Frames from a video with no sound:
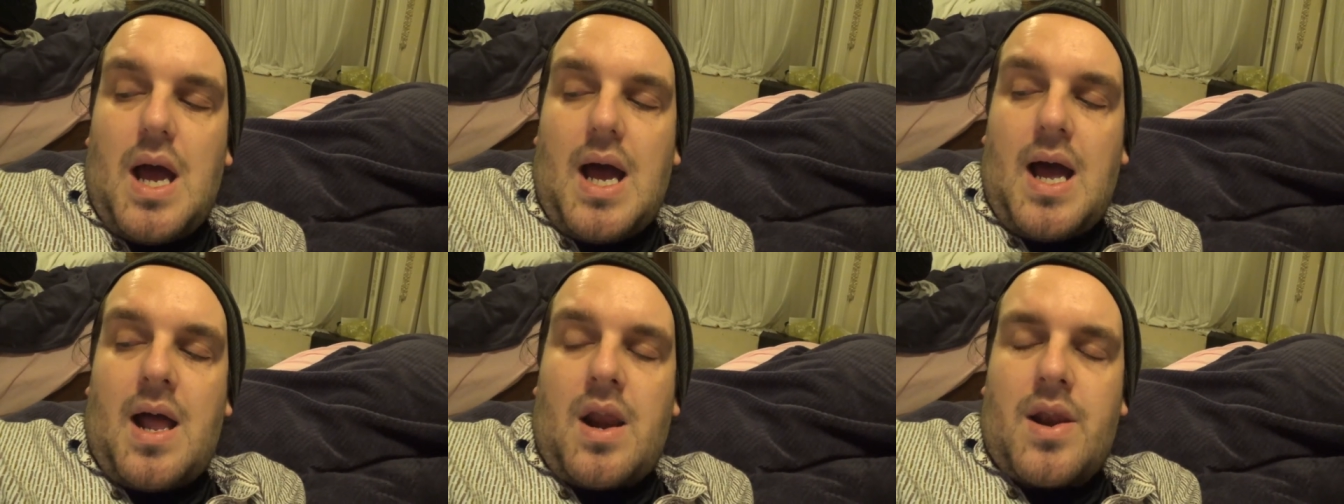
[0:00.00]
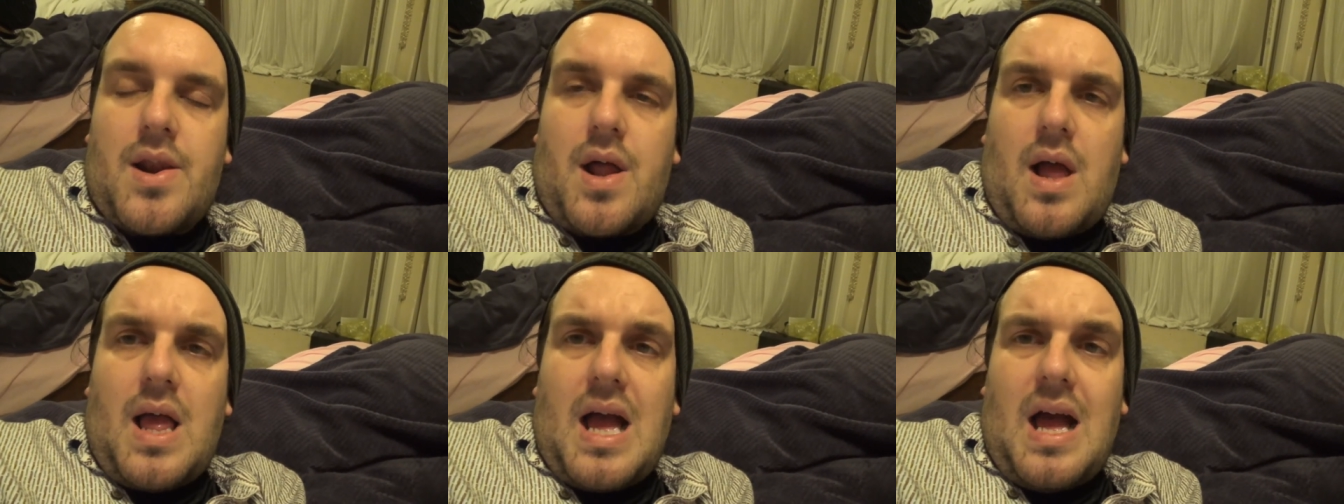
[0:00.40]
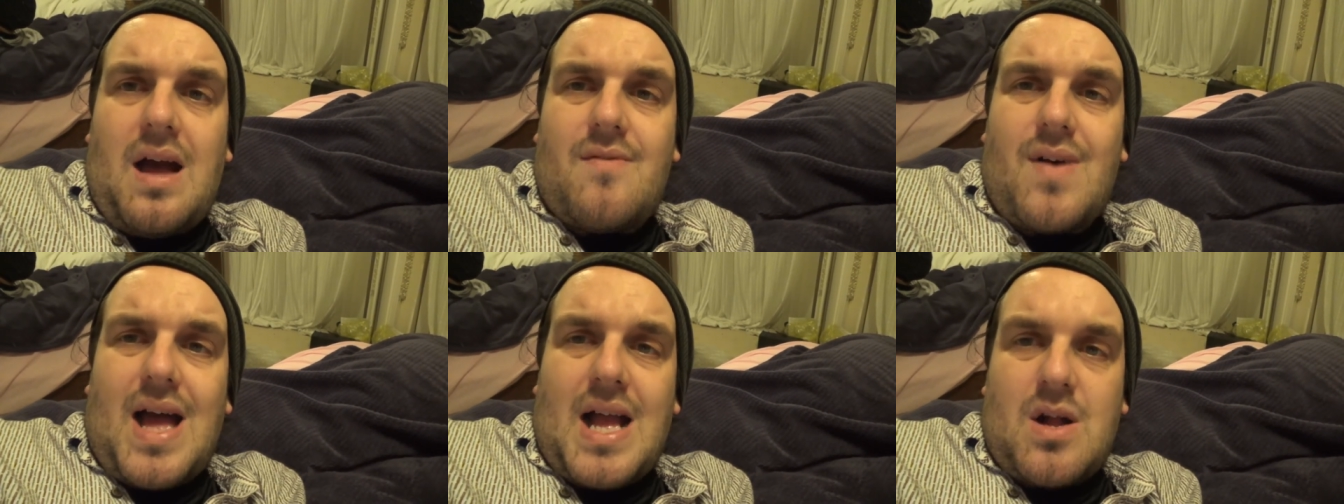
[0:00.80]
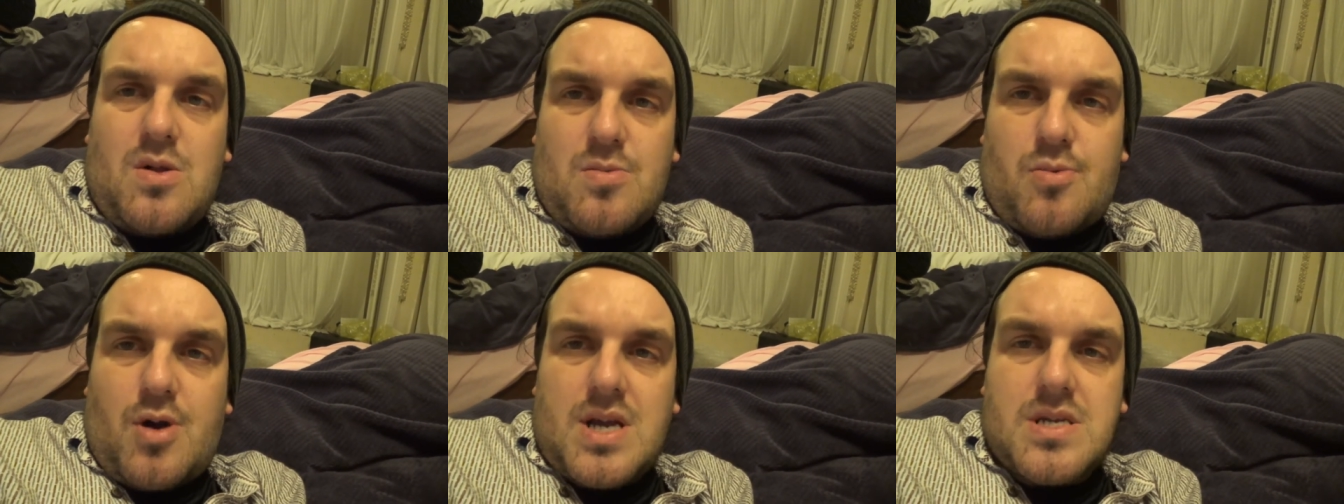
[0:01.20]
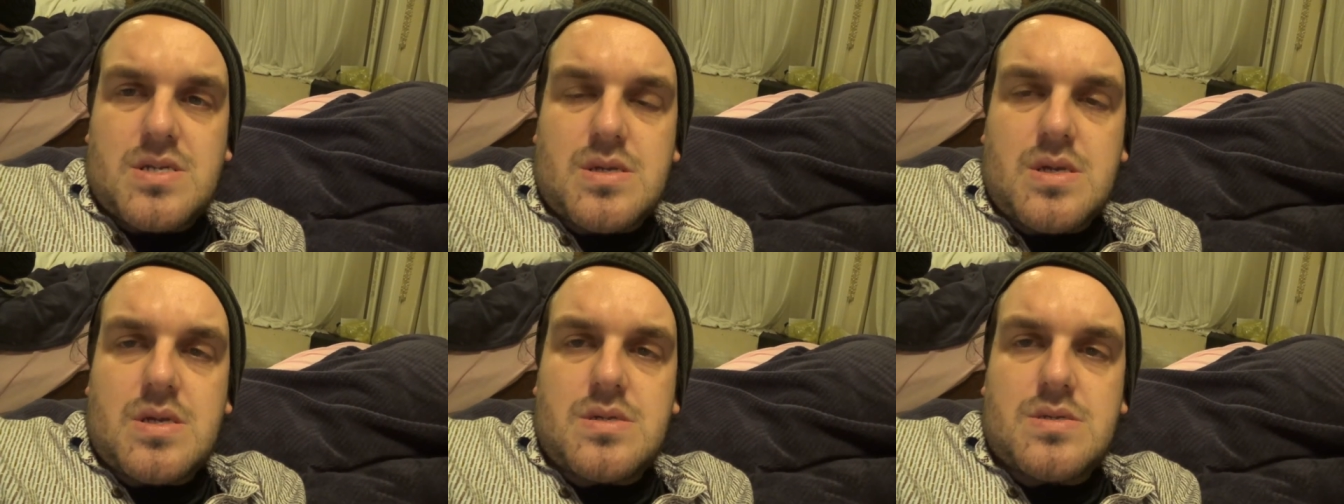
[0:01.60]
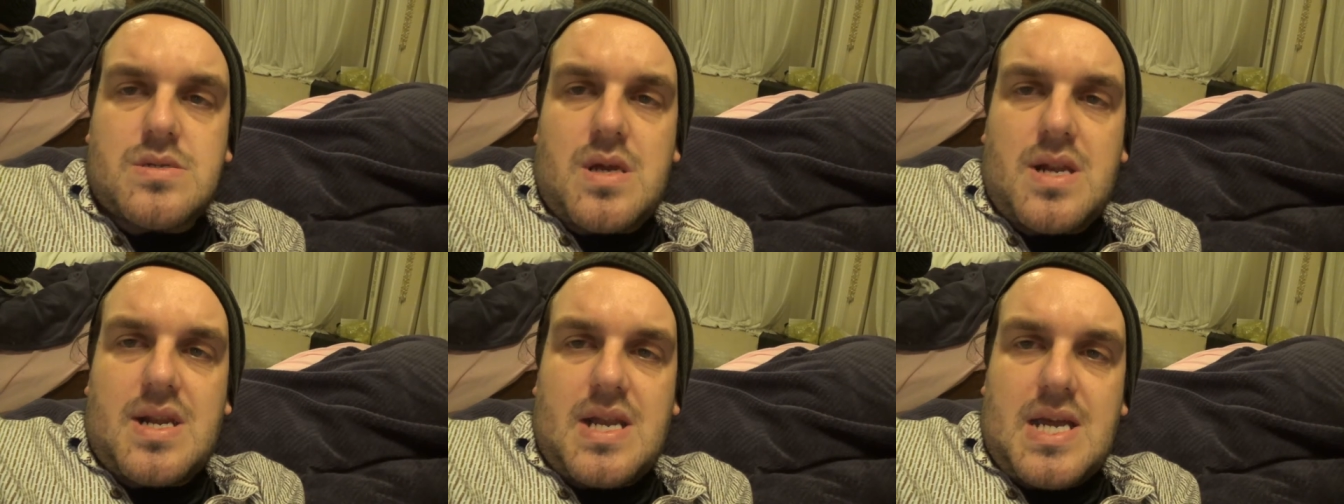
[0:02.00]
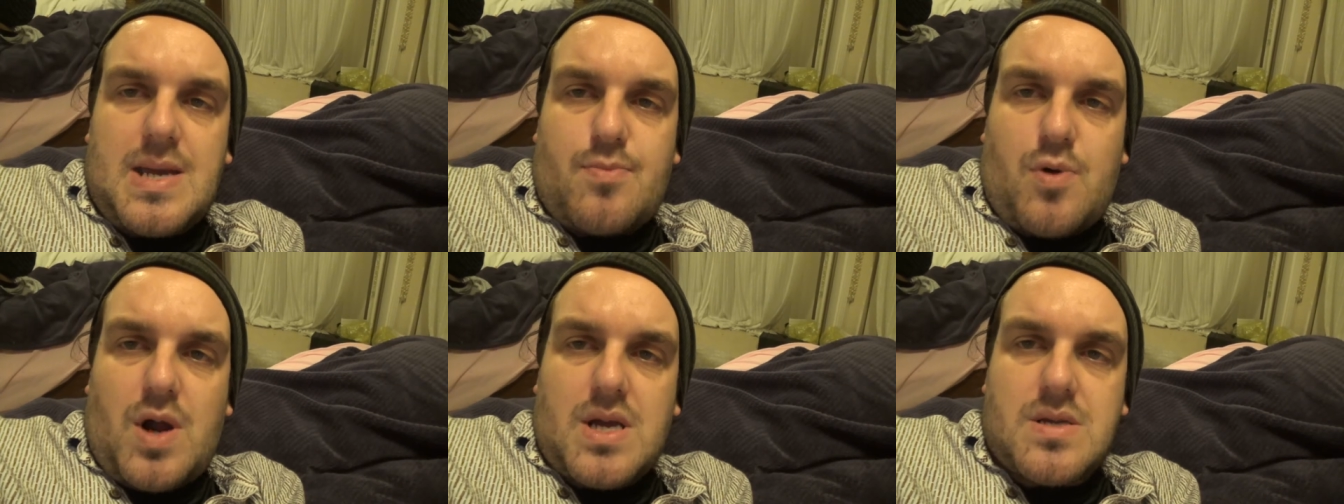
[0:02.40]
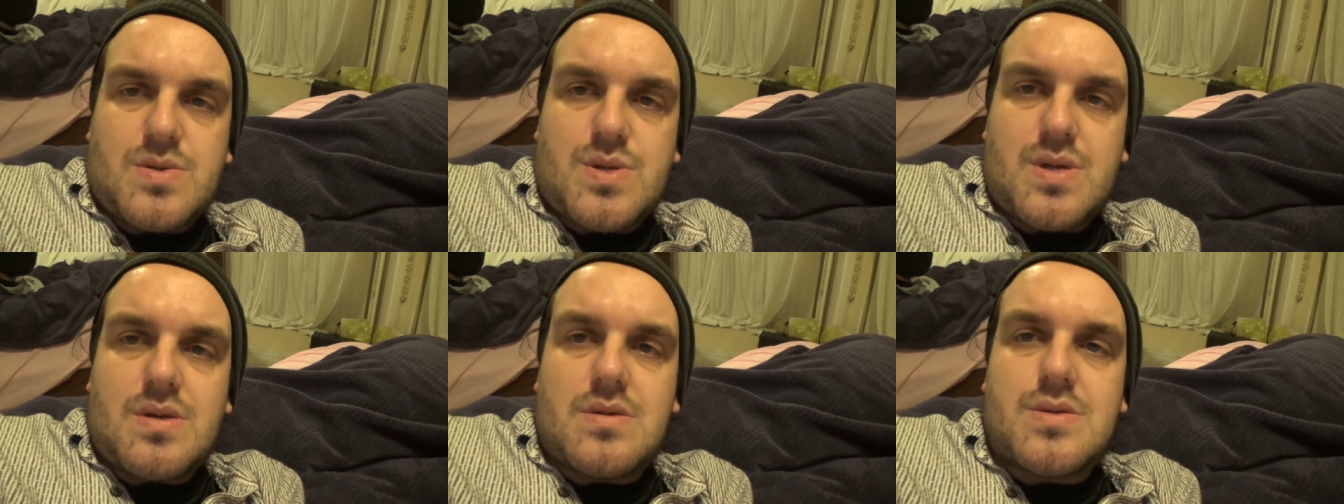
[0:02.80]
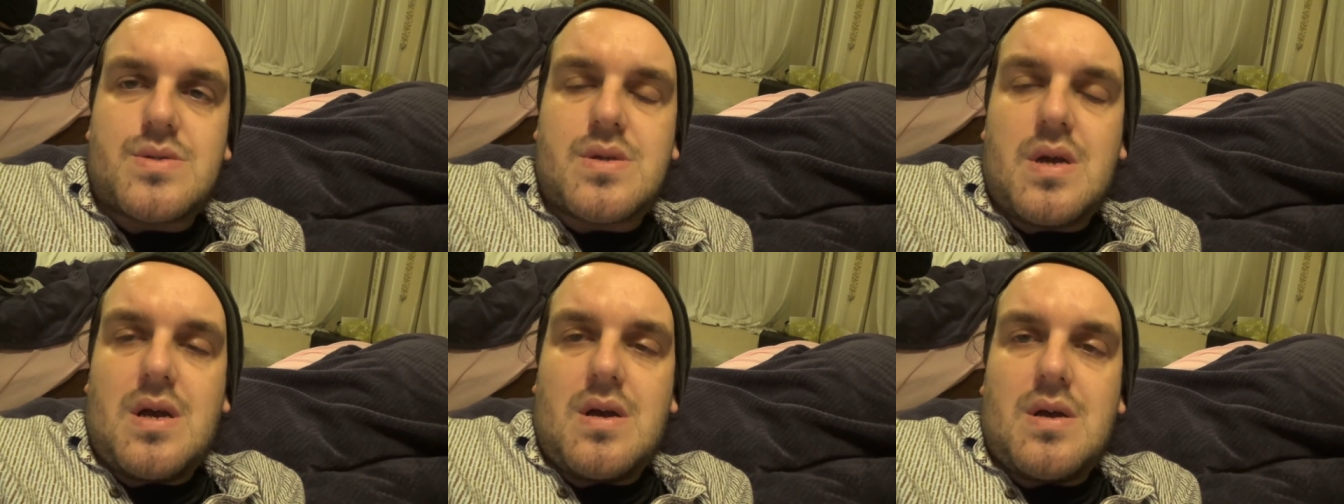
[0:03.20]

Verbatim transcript: and I have ankle braces, knee braces,